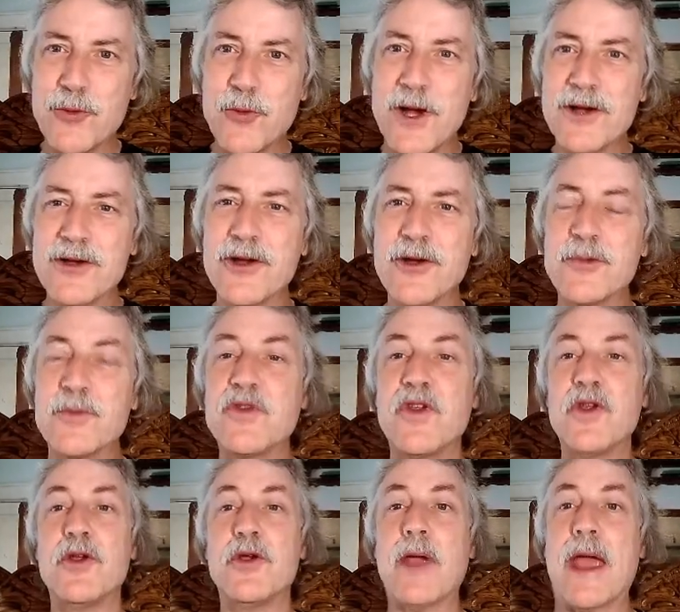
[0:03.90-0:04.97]
welcome
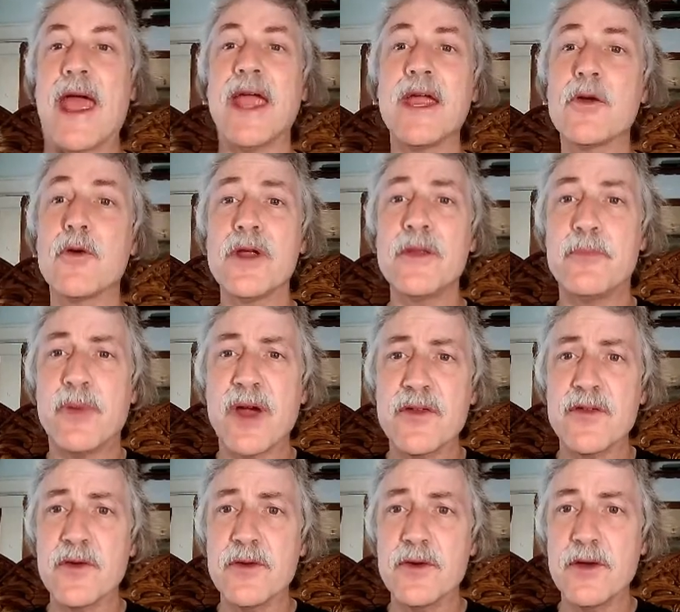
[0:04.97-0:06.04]
to Angry
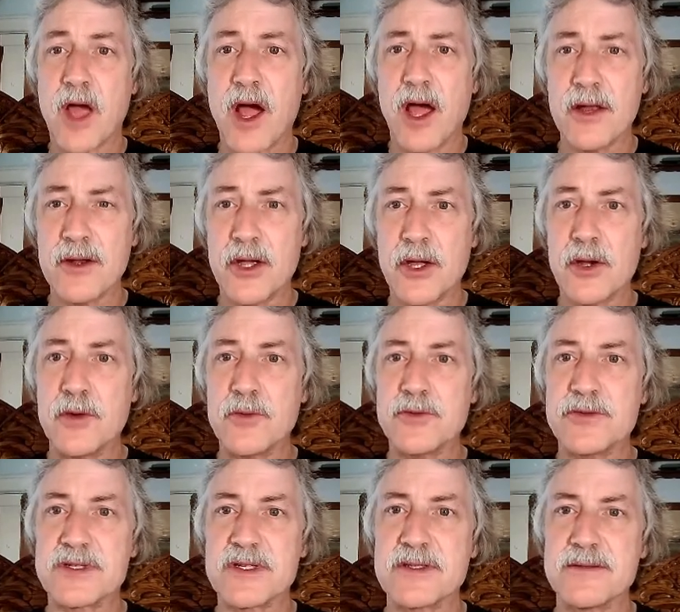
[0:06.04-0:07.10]
Buzzard
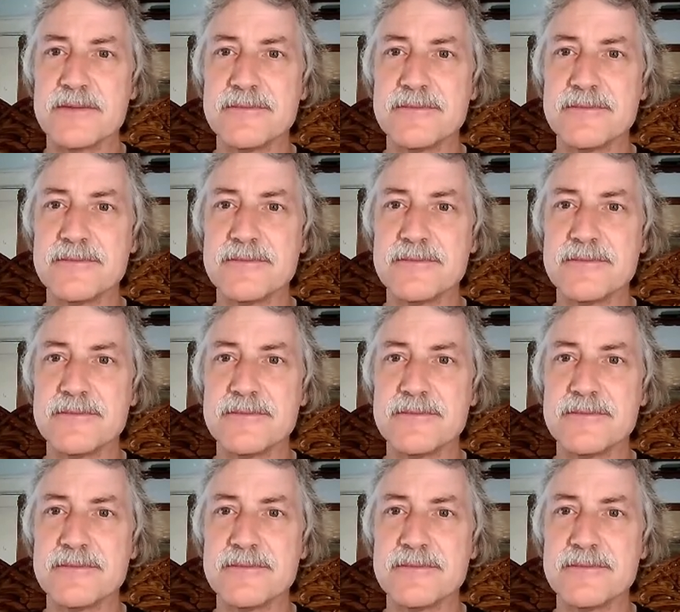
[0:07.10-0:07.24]
Autos.